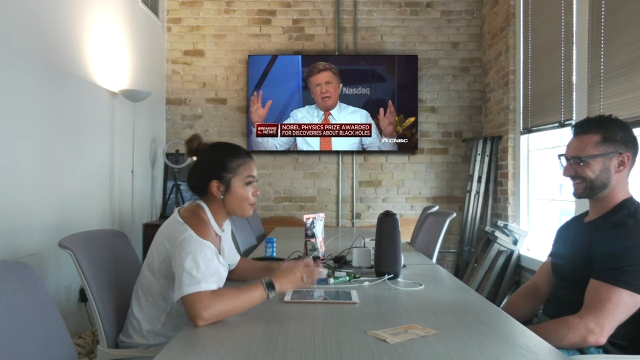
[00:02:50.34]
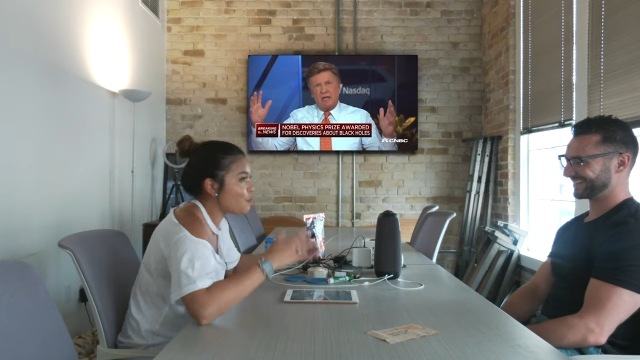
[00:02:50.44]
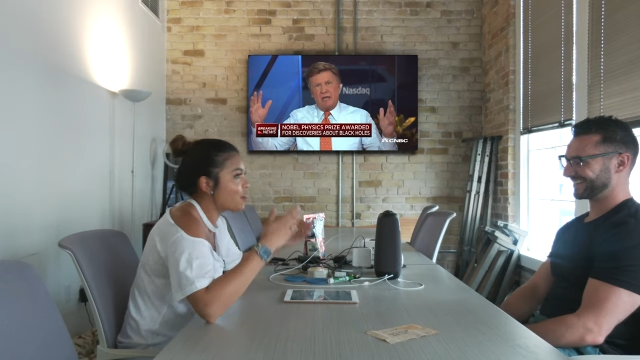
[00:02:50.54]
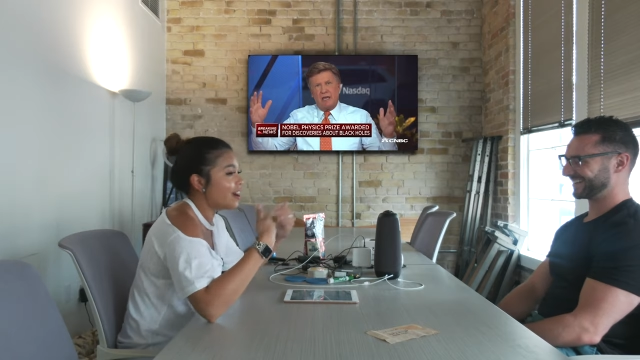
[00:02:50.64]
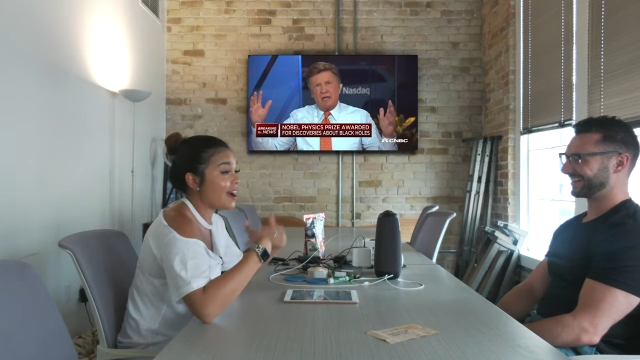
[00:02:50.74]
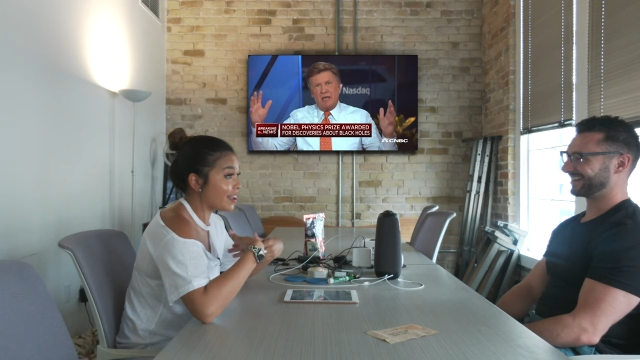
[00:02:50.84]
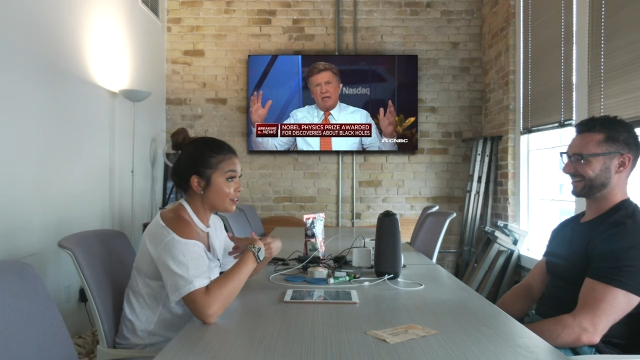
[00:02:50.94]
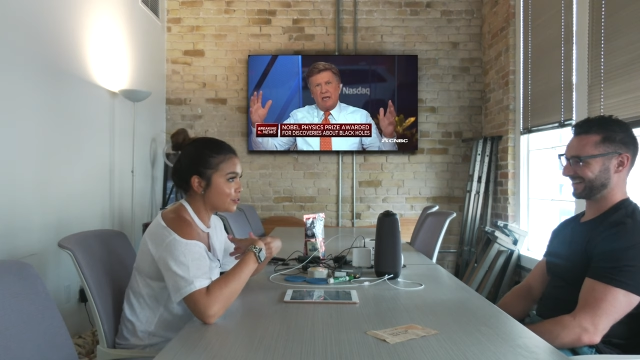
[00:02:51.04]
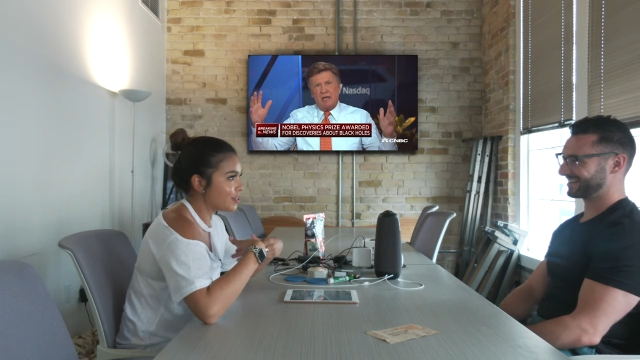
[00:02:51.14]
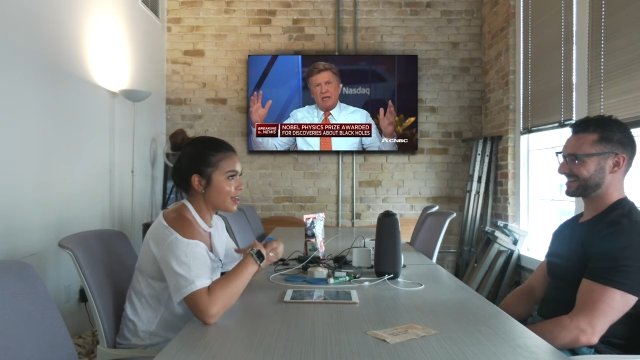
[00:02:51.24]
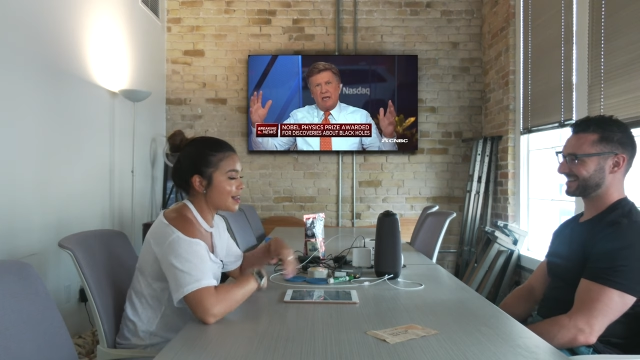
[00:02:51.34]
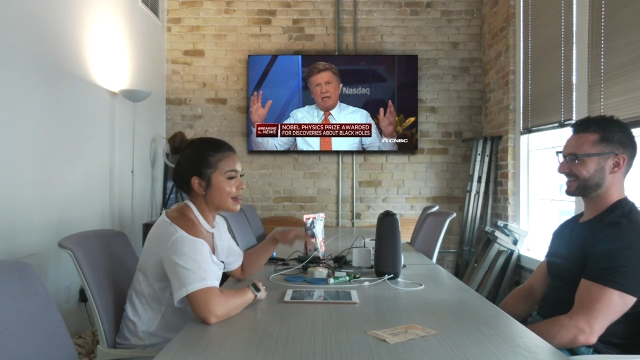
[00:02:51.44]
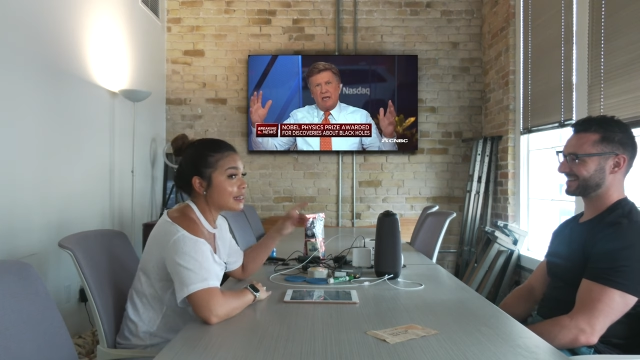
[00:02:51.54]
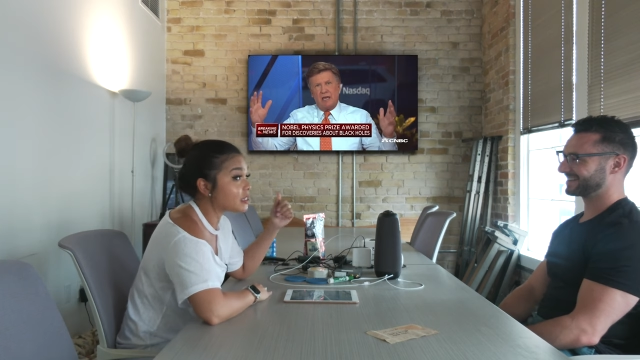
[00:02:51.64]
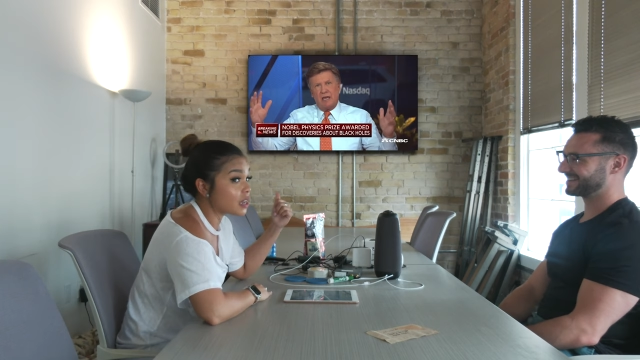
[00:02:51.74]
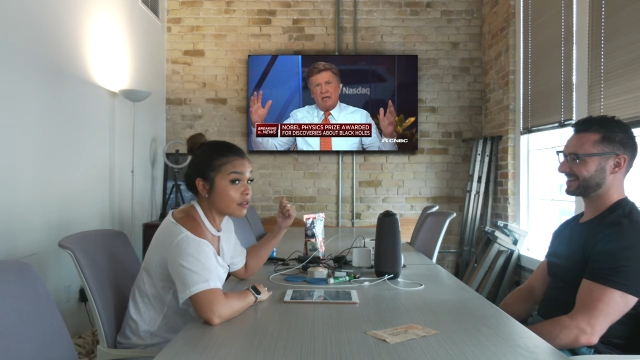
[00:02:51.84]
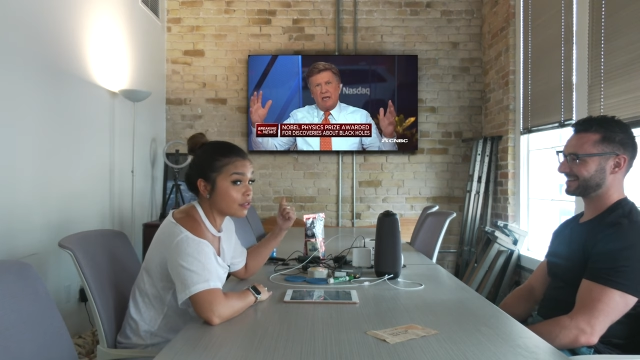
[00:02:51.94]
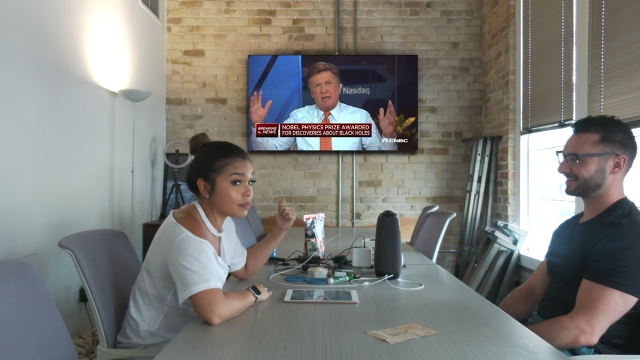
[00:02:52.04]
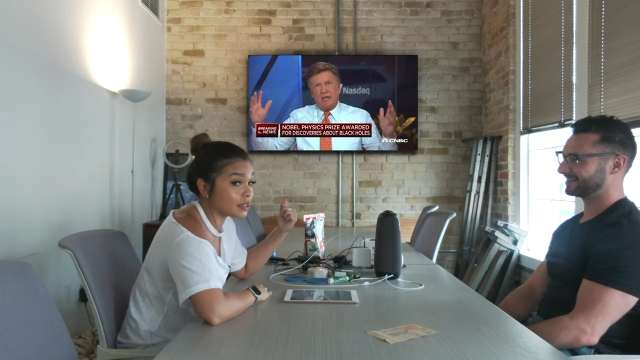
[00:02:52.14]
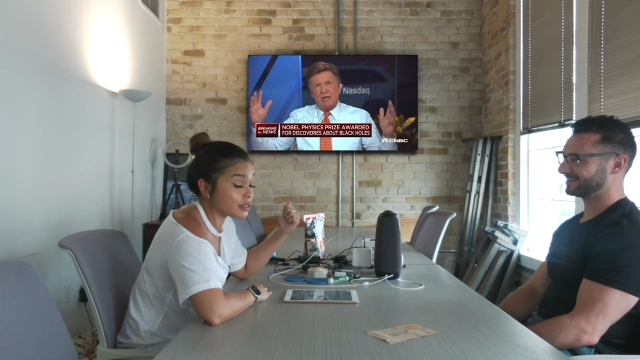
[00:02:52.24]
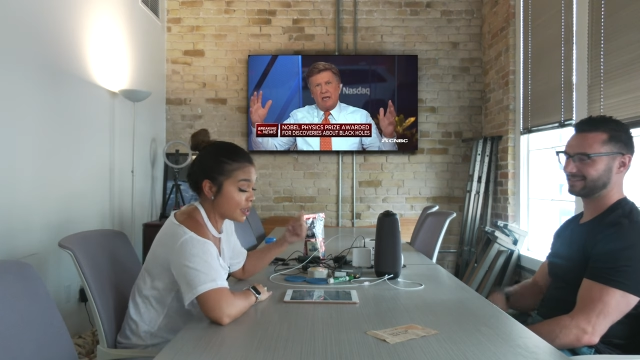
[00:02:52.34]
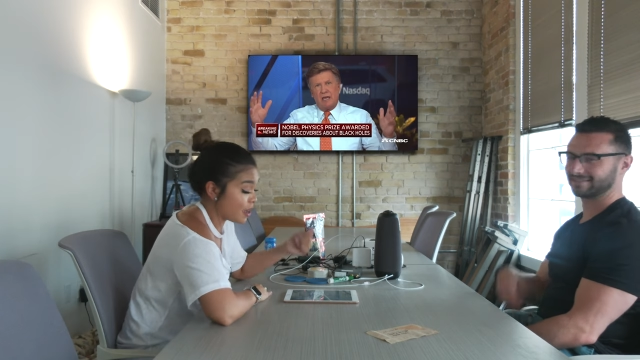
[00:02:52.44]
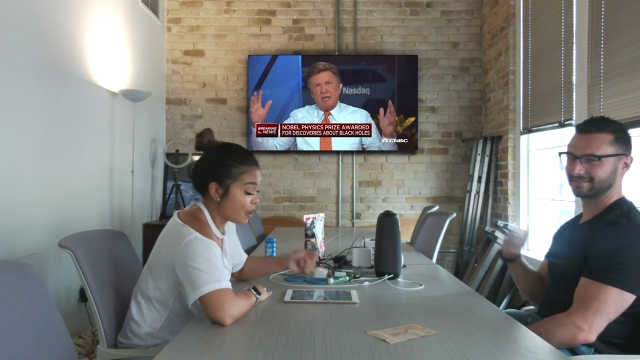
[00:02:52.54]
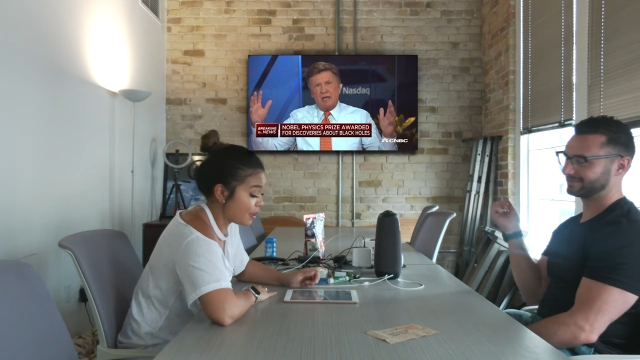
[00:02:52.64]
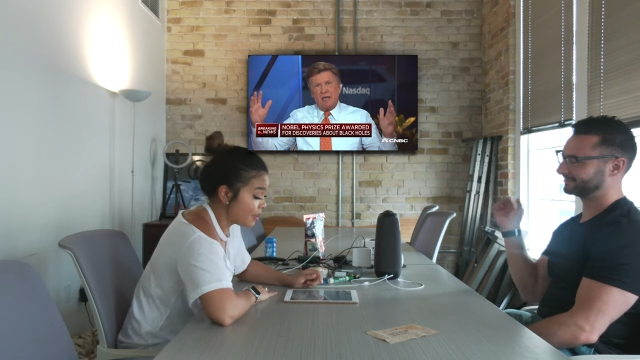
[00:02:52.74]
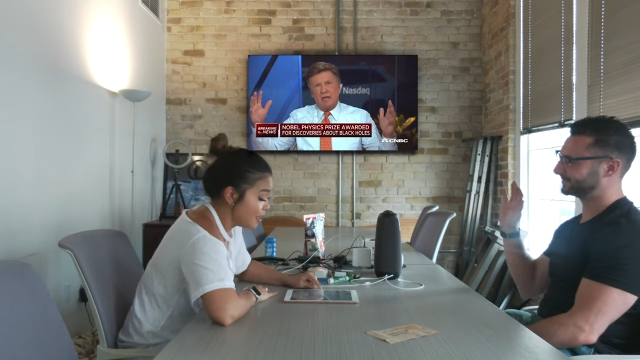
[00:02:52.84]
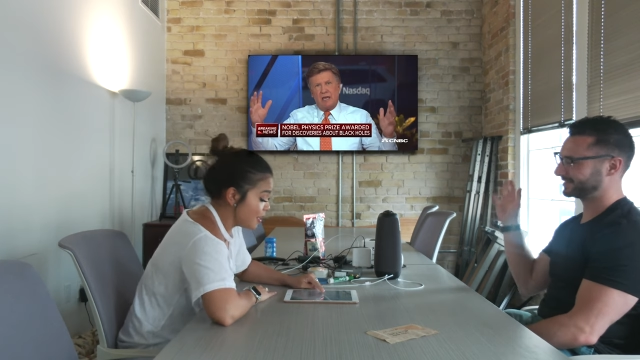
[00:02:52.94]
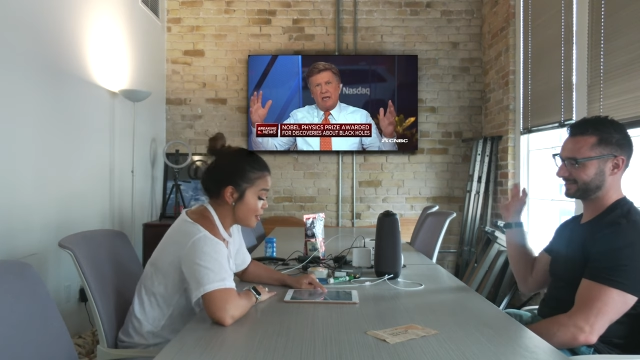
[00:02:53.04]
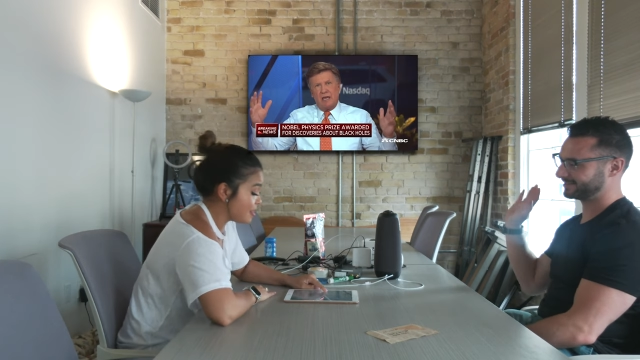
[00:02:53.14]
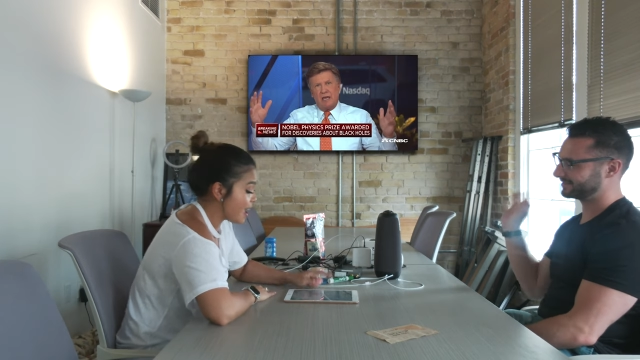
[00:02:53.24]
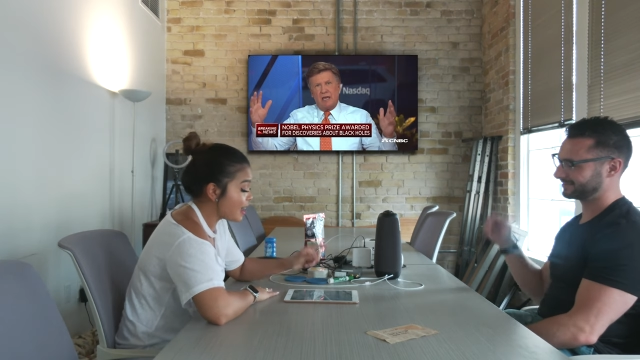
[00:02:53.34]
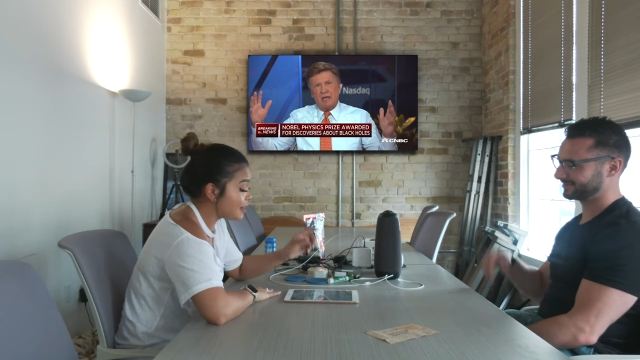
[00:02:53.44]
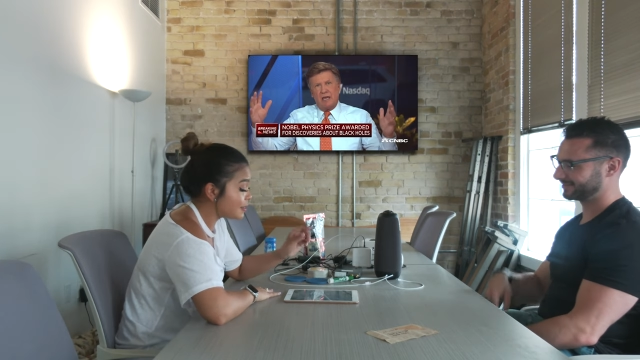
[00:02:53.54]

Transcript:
Speaker 1: From what I understand, and it's not from this guy, they